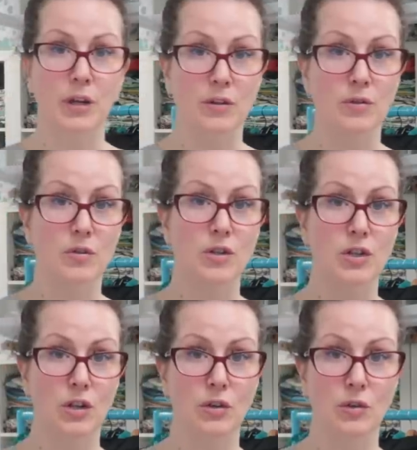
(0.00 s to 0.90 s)
those
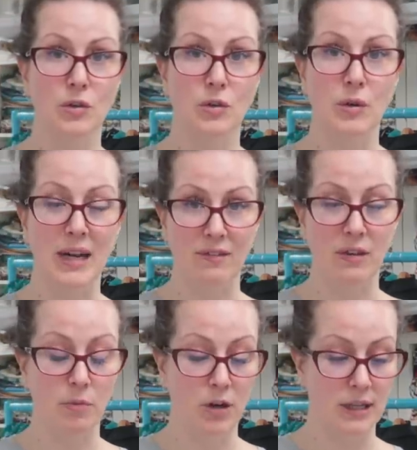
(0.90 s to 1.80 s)
2
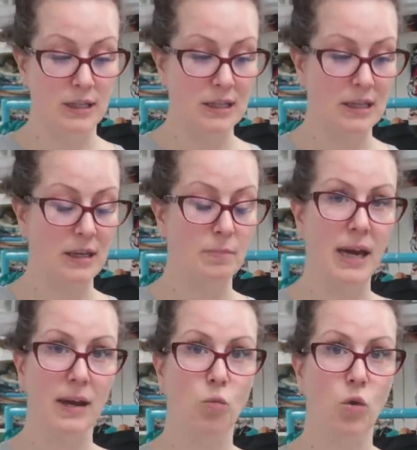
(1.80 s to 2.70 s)
leafy prints, the
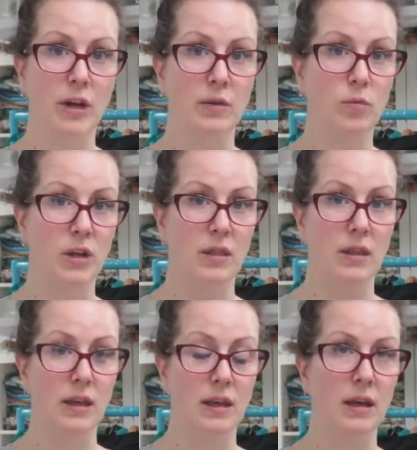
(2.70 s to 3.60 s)
black and white with
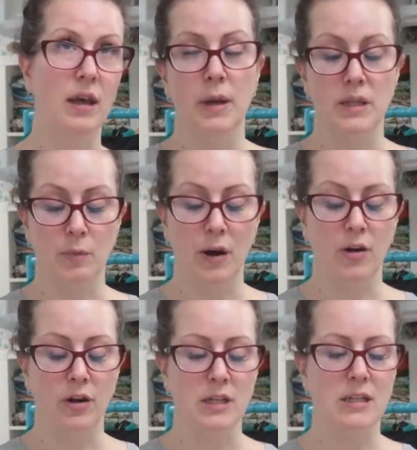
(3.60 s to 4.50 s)
the birds of
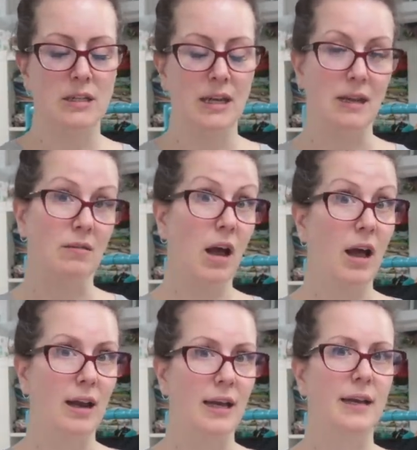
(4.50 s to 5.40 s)
paradise in
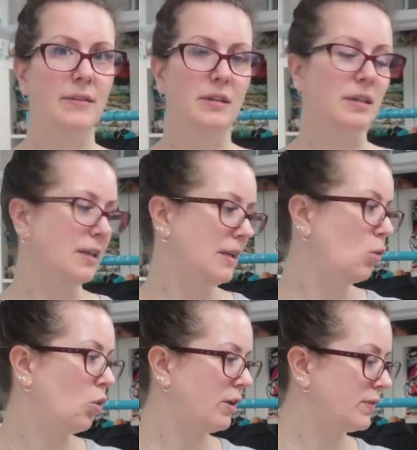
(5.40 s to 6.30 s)
colour and then the
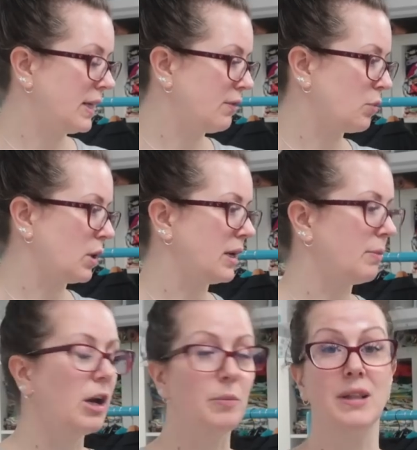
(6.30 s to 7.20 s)
all over leaf one,
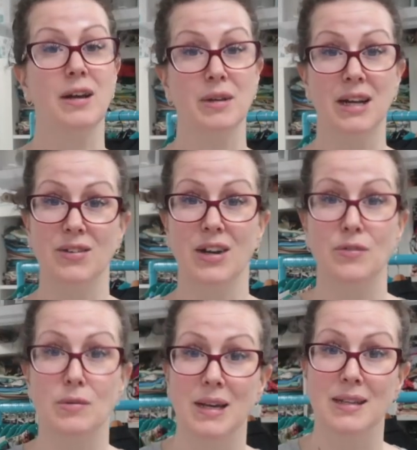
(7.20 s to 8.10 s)
I'm hoping that I'm gonna have
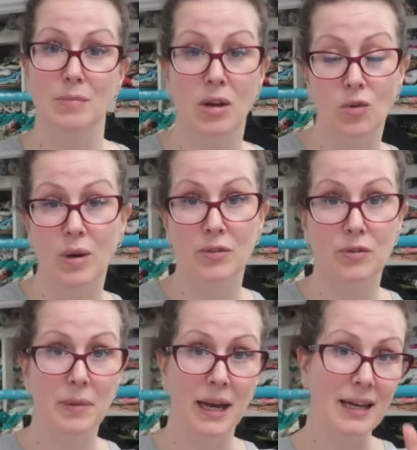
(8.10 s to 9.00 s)
enough to make some underwear
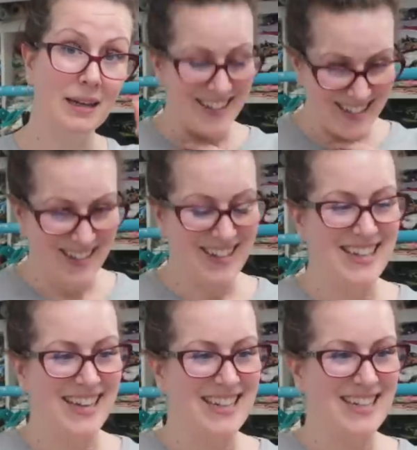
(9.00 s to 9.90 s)
from that, because I do
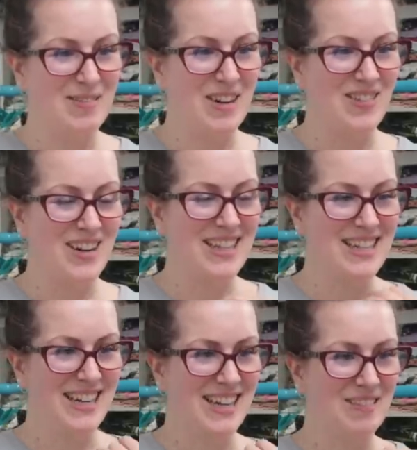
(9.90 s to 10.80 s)
need to get to some underwear
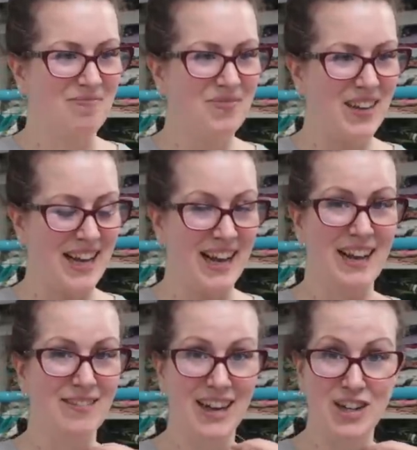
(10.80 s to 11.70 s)
this year. And I
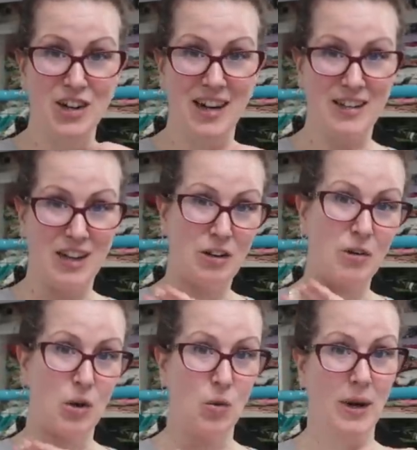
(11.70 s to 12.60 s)
have, as you guys know,
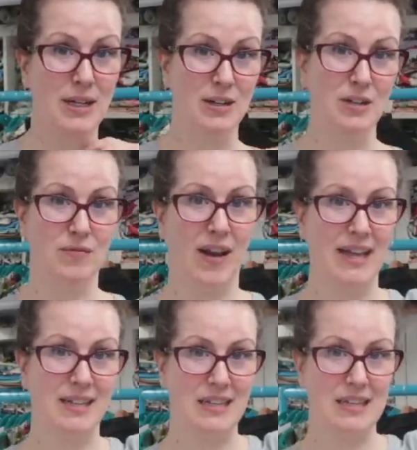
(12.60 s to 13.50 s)
quite a lot of
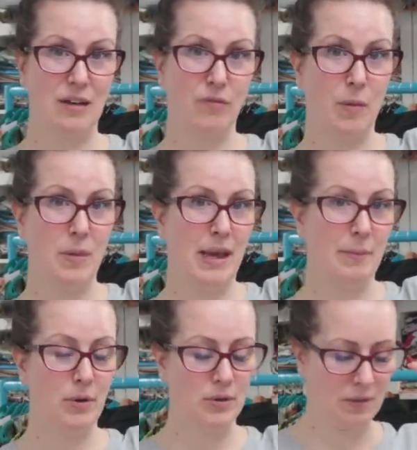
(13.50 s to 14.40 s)
lace and stuff up in
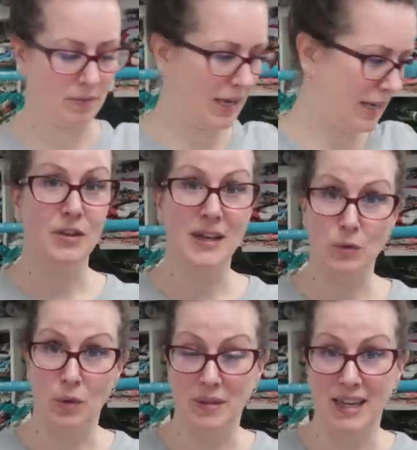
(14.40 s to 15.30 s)
that box up there. So
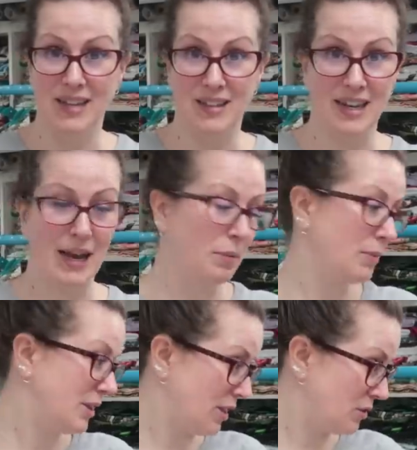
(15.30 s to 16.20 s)
that's what I'm thinking is going to happen
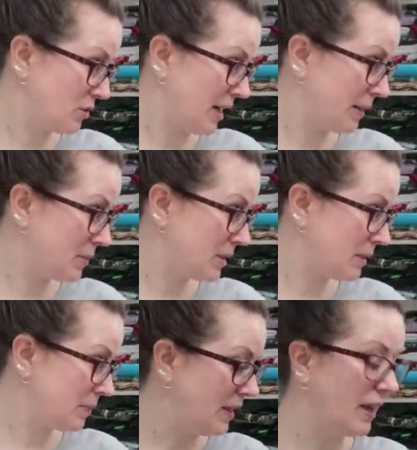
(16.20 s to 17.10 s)
with those
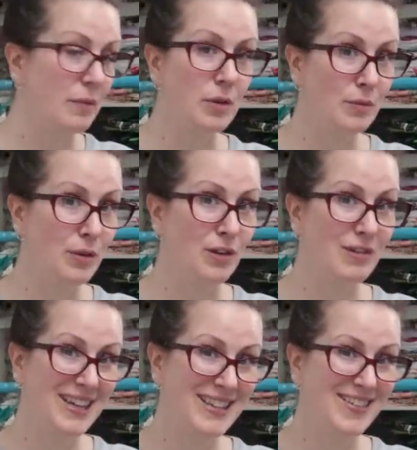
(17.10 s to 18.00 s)
scraps. I think I'm going to move
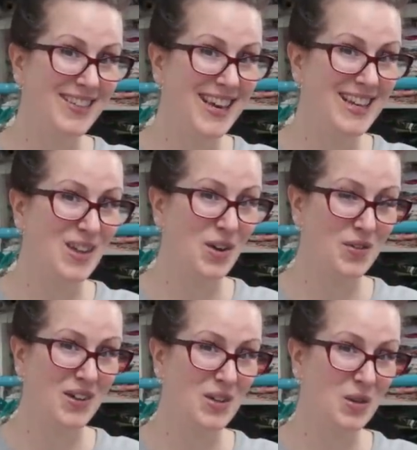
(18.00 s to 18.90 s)
the rest of these
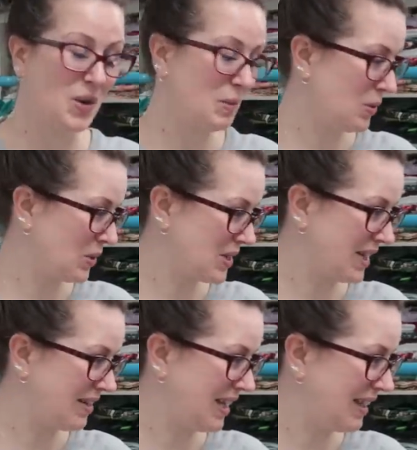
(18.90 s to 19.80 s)
over to a box
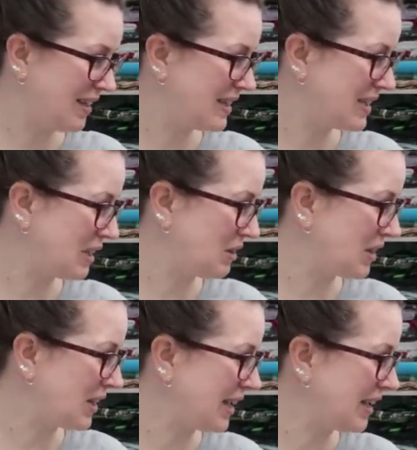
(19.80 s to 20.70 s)
down here so
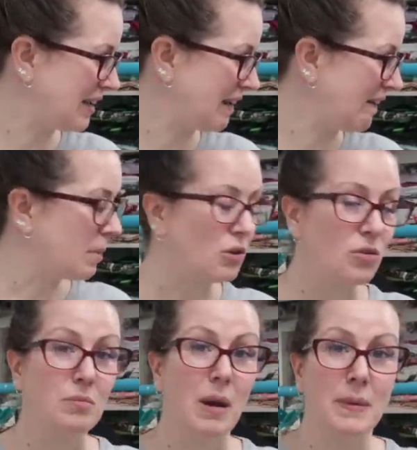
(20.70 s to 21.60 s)
that I can
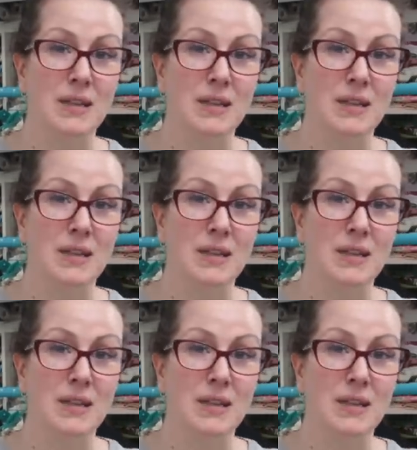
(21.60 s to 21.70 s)
bundle them up